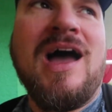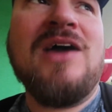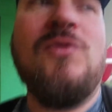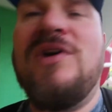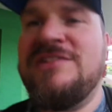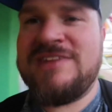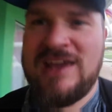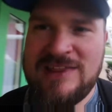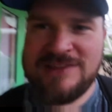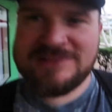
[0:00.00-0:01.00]
I will
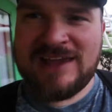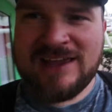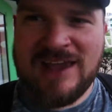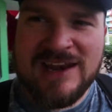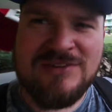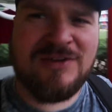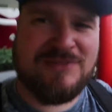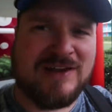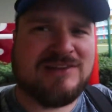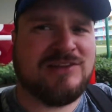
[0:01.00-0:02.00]
say that kind of
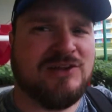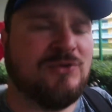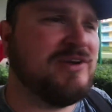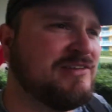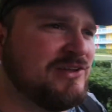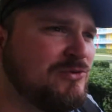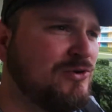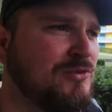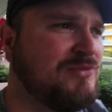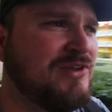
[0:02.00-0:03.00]
affected the noise in the
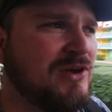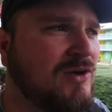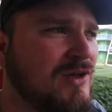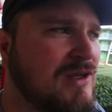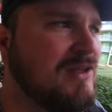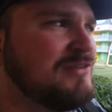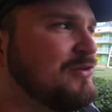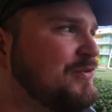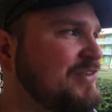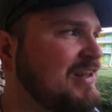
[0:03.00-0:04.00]
rooms though.
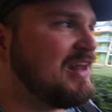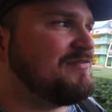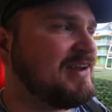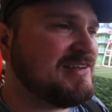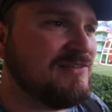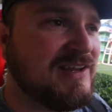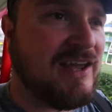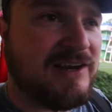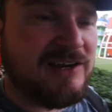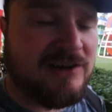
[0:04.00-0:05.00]
So if there's a lot of
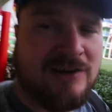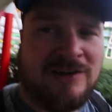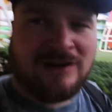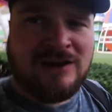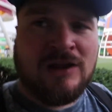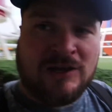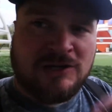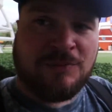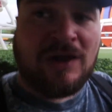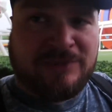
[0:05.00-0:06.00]
activity out here,
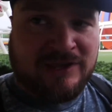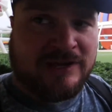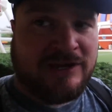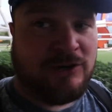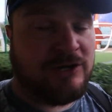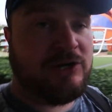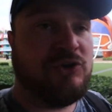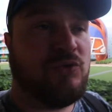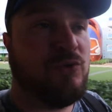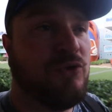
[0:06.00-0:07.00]
you're probably gonna hear it in
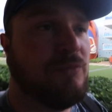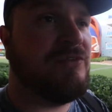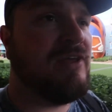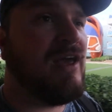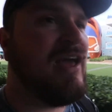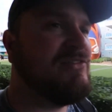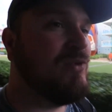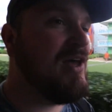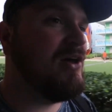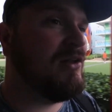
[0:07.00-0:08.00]
your rooms as
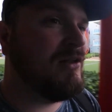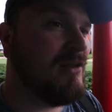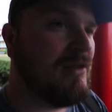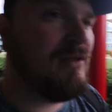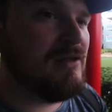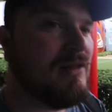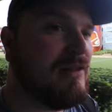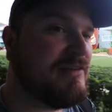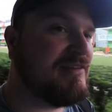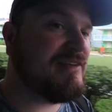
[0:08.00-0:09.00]
well.
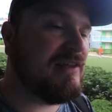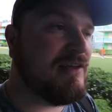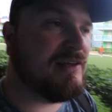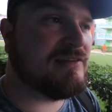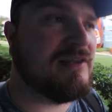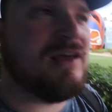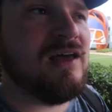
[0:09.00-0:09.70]
Let's just say this.